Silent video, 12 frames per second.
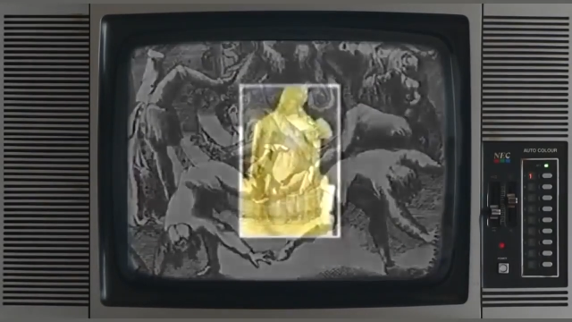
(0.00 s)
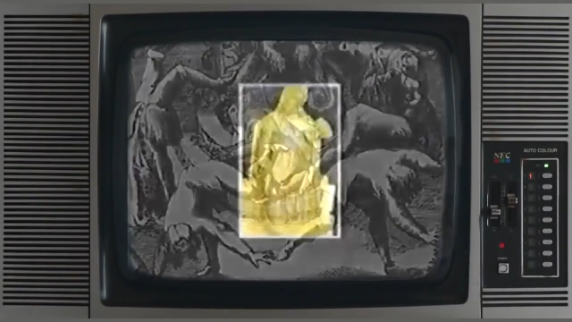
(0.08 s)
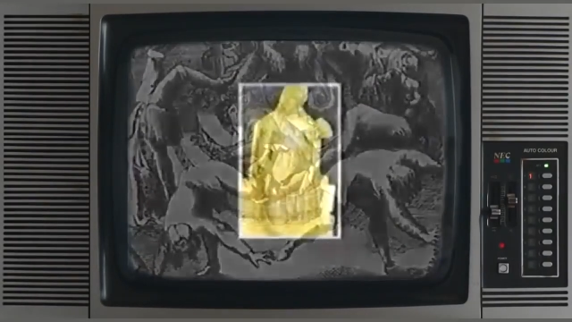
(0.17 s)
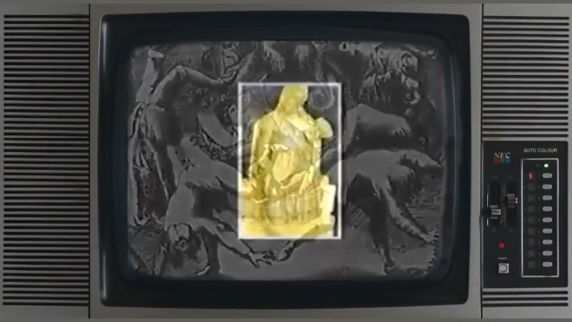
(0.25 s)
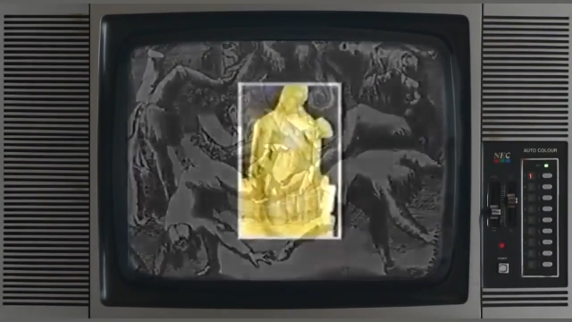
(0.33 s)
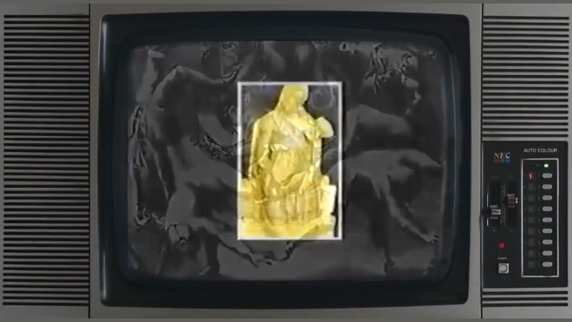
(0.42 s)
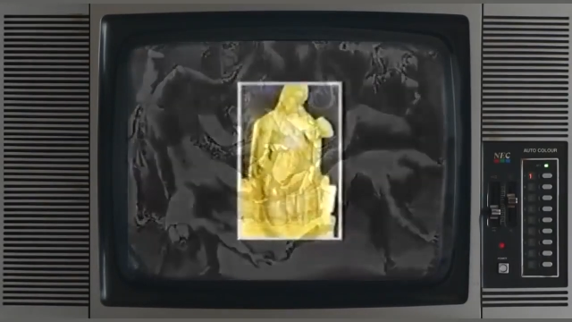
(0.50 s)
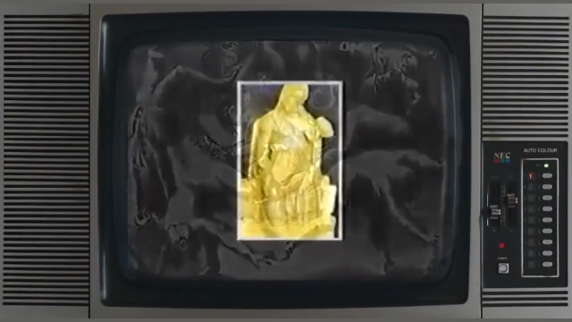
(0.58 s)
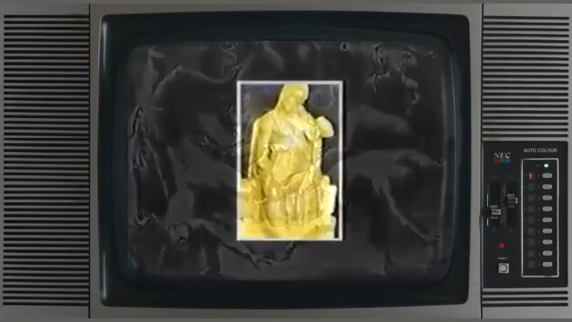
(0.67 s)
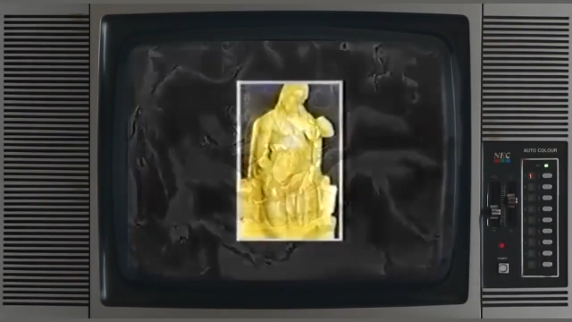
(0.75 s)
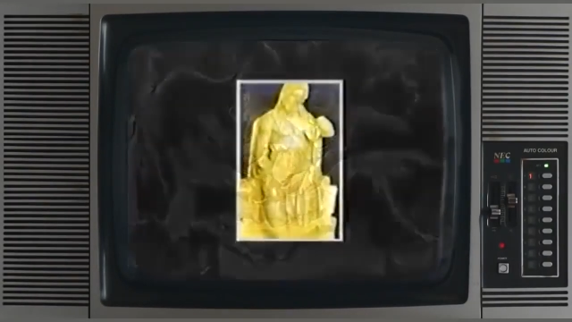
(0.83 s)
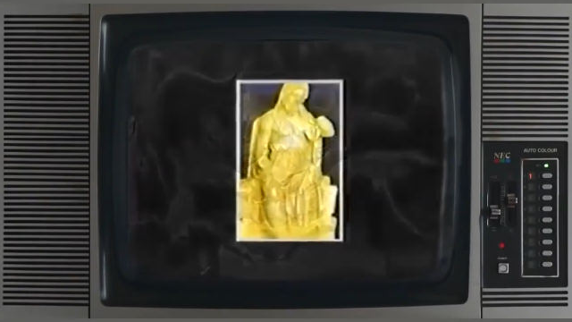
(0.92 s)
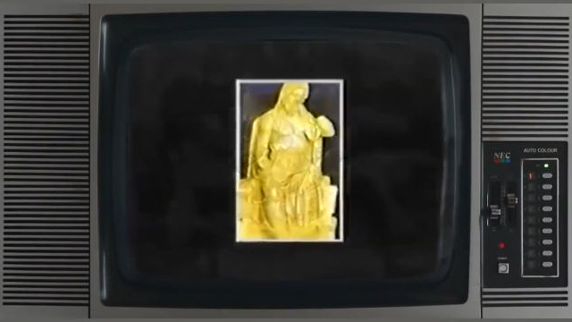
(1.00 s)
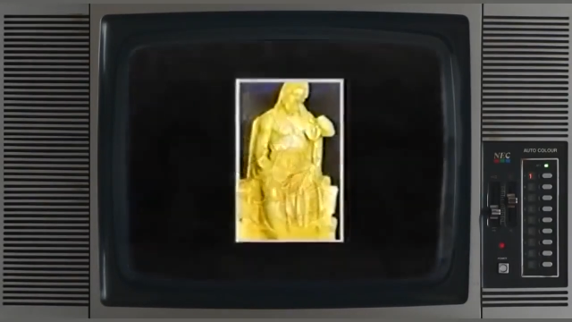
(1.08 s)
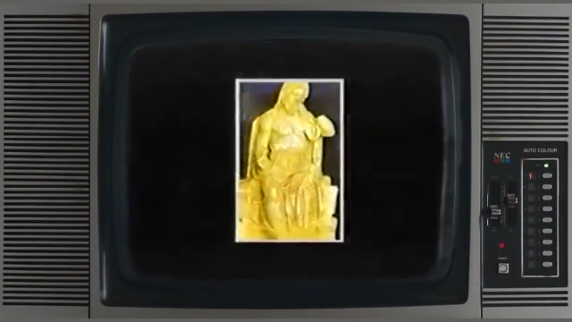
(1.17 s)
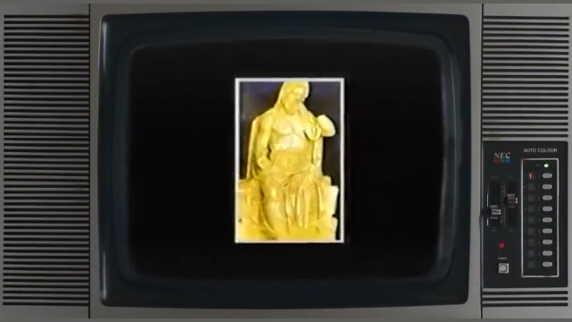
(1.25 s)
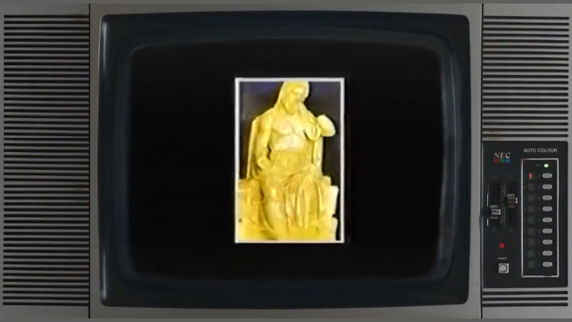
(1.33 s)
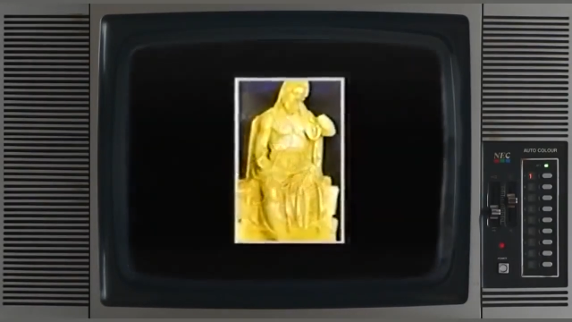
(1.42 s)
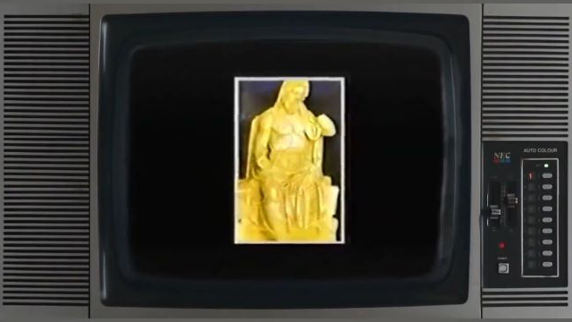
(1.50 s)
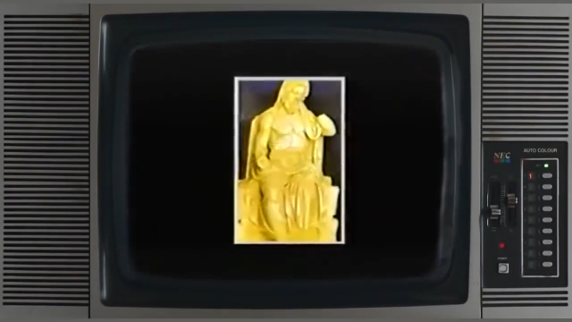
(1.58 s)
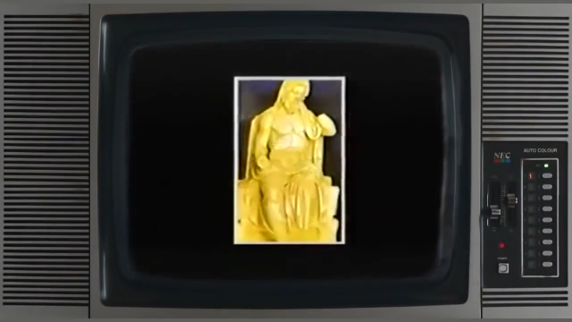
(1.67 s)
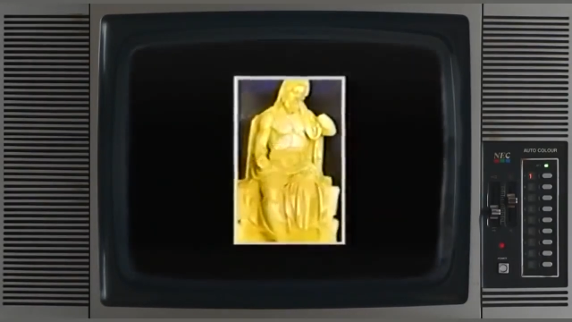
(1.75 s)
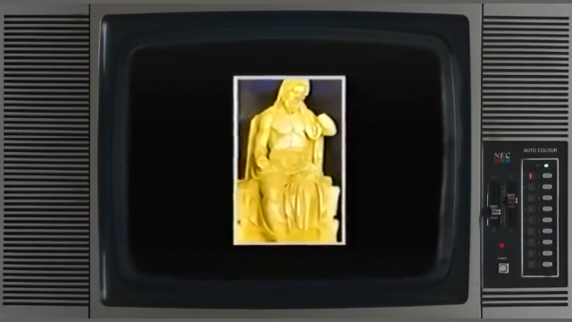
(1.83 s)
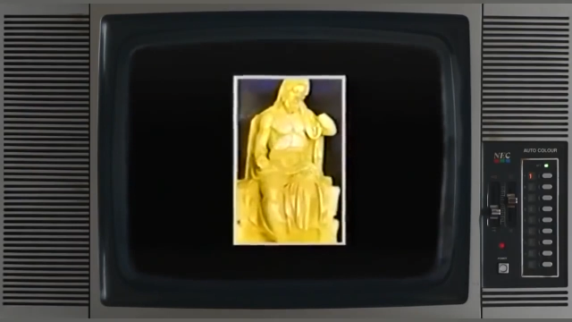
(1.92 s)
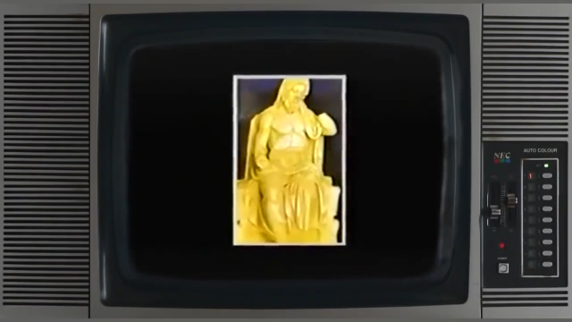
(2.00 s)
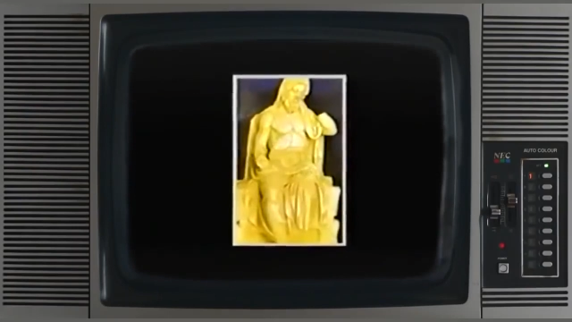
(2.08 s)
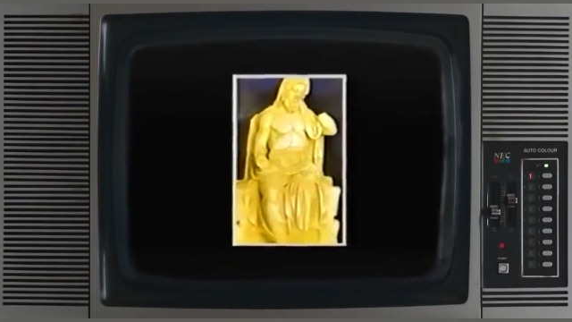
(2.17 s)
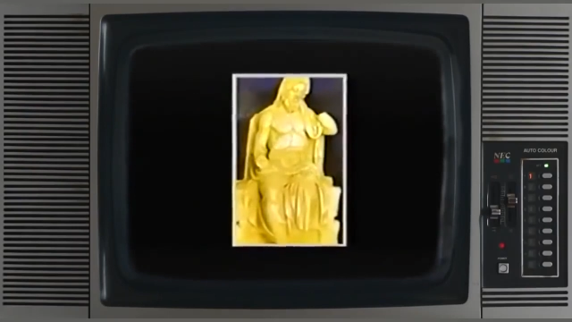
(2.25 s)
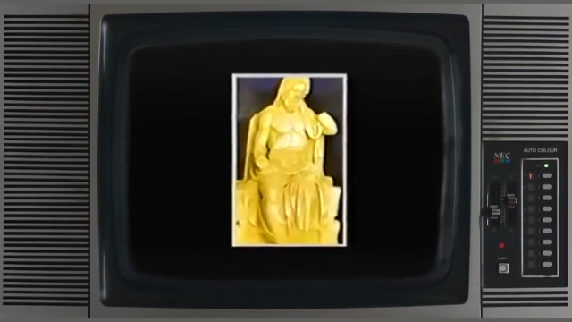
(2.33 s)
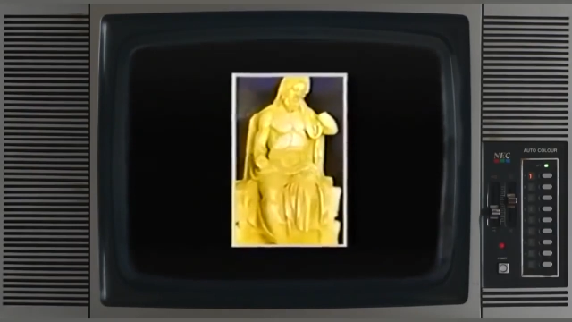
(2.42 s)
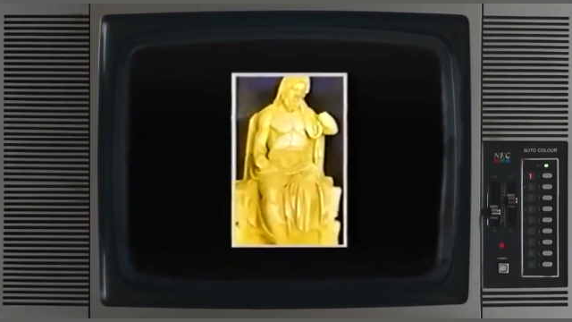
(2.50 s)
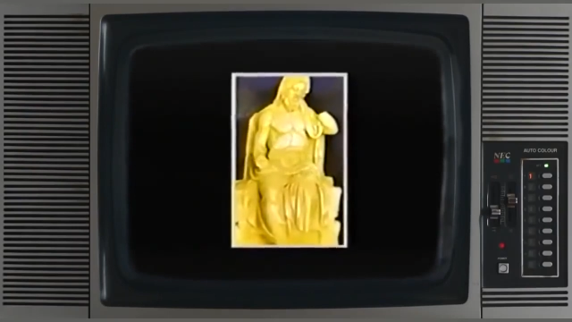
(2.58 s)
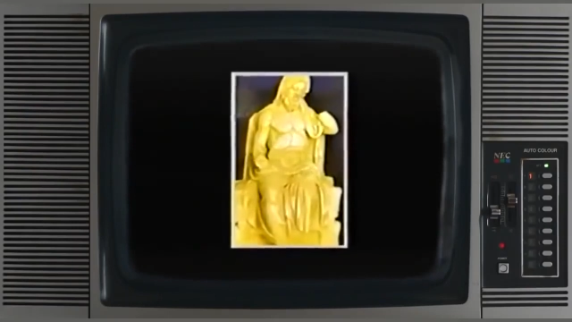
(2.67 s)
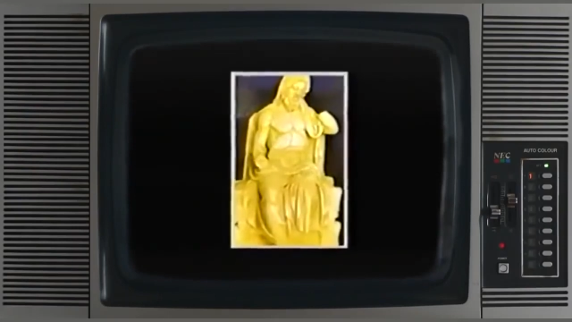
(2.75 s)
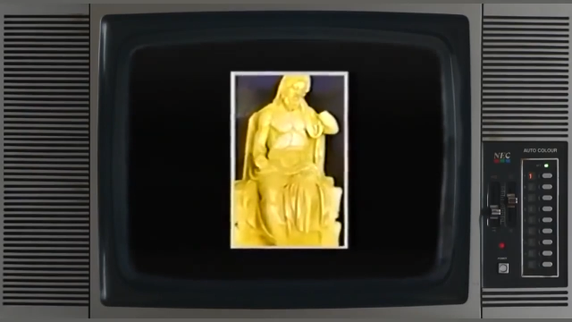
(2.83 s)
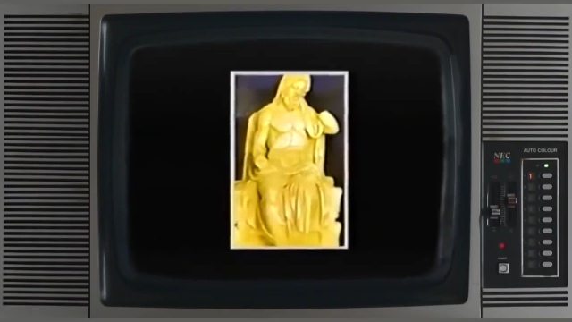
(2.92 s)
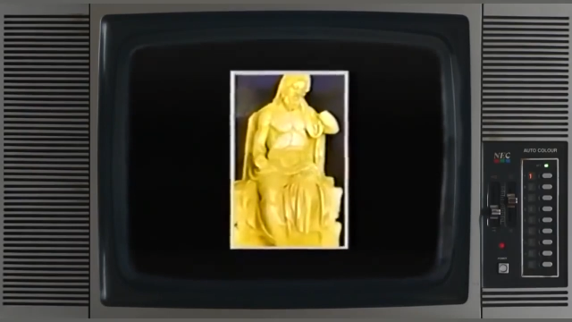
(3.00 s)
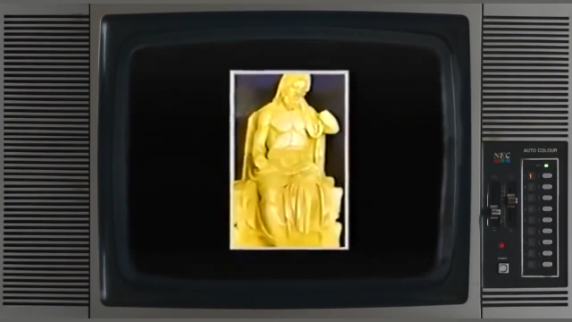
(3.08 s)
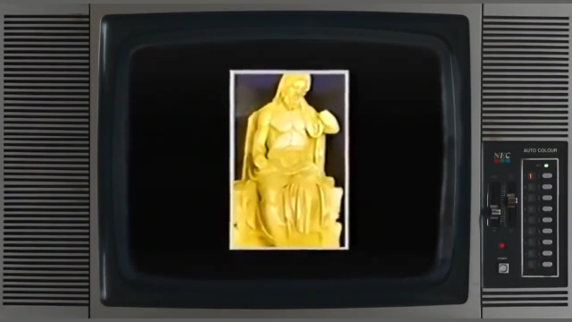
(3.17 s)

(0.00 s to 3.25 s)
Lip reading: [unreadable: no face in view]